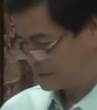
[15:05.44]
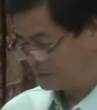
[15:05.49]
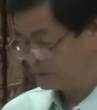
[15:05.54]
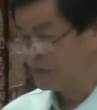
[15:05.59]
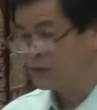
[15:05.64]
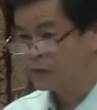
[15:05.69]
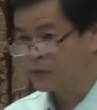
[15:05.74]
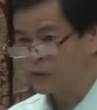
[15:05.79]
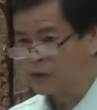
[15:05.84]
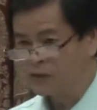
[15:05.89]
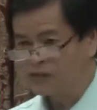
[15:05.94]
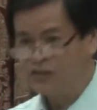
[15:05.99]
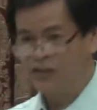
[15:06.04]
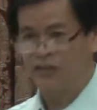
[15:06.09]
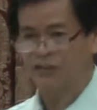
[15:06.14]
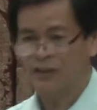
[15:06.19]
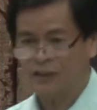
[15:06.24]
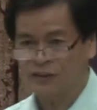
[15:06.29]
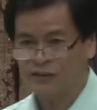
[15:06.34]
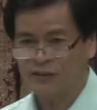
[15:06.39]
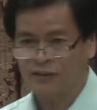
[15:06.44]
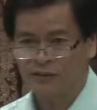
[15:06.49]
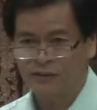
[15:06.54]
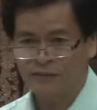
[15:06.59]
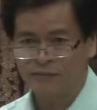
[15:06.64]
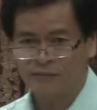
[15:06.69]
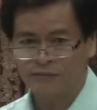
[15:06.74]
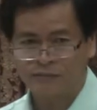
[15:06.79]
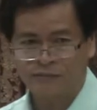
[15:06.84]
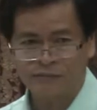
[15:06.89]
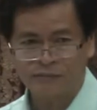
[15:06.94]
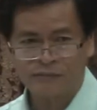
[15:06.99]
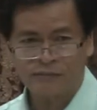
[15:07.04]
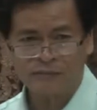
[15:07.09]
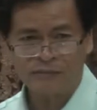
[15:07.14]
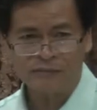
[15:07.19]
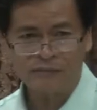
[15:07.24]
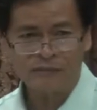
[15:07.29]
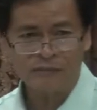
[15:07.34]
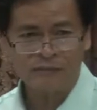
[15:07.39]
Before Jesus,
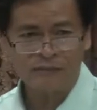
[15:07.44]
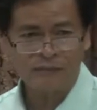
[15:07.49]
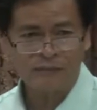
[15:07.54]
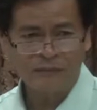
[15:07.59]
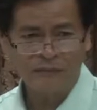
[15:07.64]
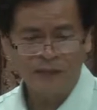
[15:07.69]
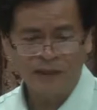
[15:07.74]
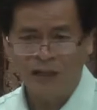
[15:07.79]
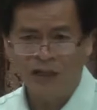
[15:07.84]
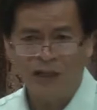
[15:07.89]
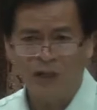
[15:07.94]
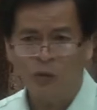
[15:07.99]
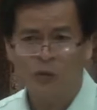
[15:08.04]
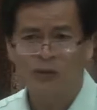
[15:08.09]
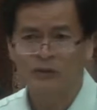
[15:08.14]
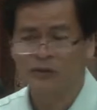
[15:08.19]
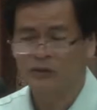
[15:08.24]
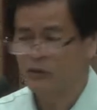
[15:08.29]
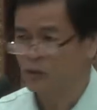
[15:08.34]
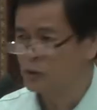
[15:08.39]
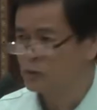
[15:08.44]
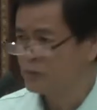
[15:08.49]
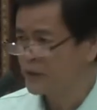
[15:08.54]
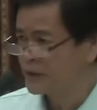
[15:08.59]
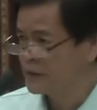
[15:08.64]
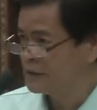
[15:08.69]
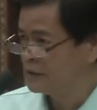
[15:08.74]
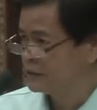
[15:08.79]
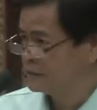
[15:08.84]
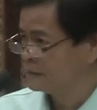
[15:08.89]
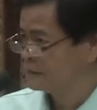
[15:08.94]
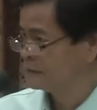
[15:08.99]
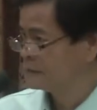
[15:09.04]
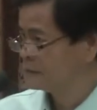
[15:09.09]
I was nobody.